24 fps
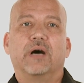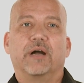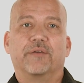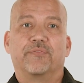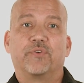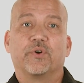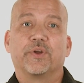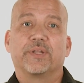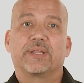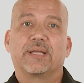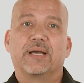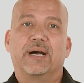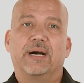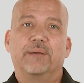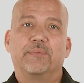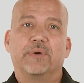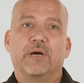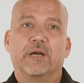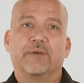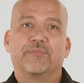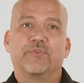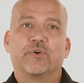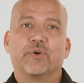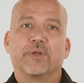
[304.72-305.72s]
Our
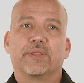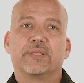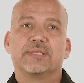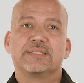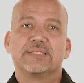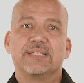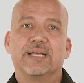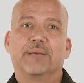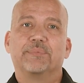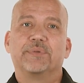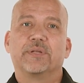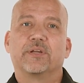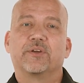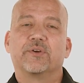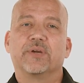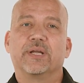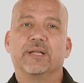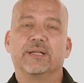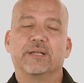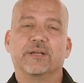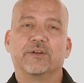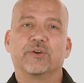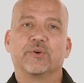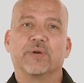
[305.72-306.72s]
fourth step to
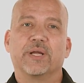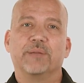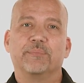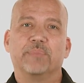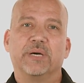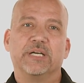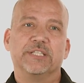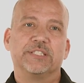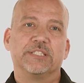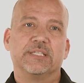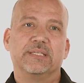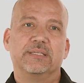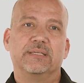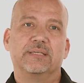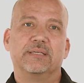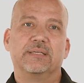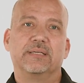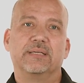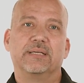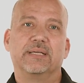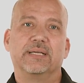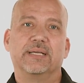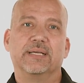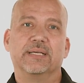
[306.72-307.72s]
creating a great budget
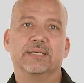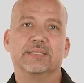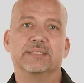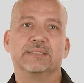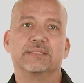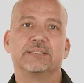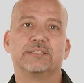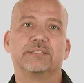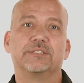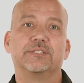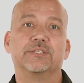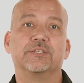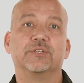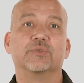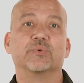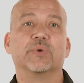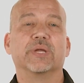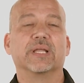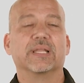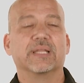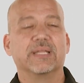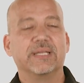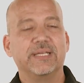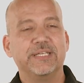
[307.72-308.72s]
is to
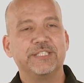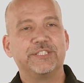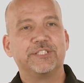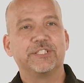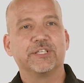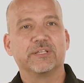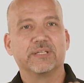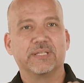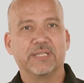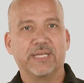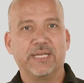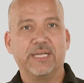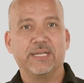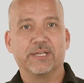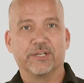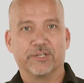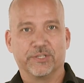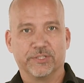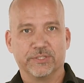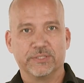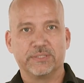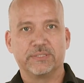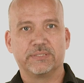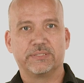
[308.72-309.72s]
release your
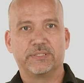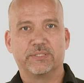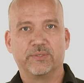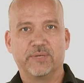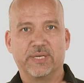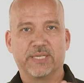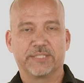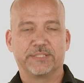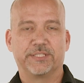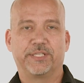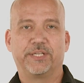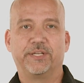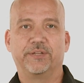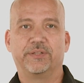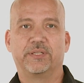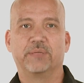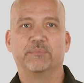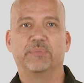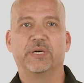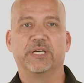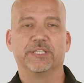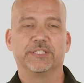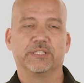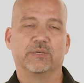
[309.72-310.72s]
leaders to execute
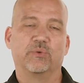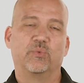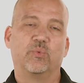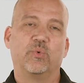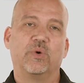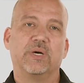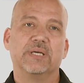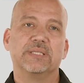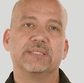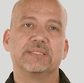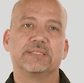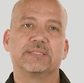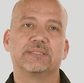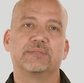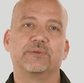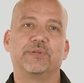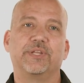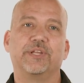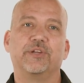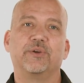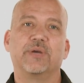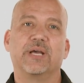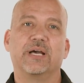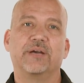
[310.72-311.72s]
the budget. Once
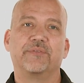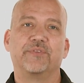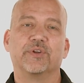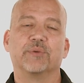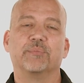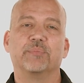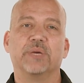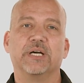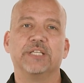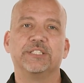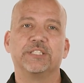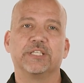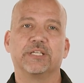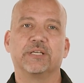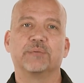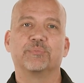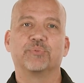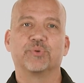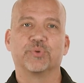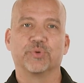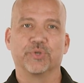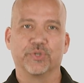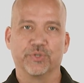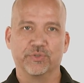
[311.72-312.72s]
you have your budget
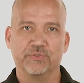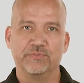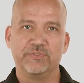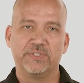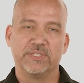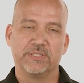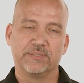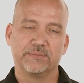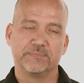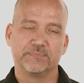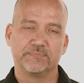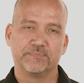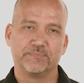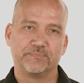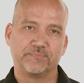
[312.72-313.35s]
approved,